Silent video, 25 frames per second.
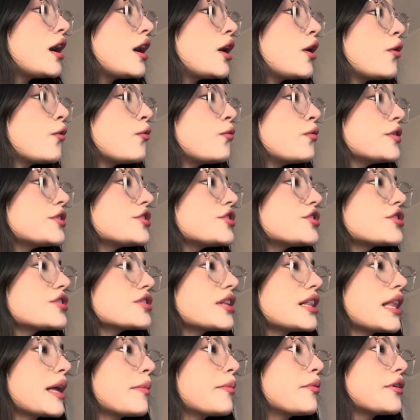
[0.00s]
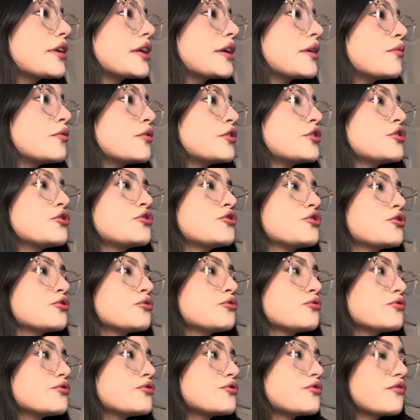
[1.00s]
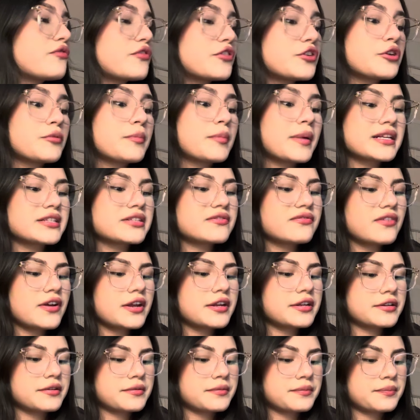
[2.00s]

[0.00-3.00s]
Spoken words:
Which celebrity would you choose for your best friend?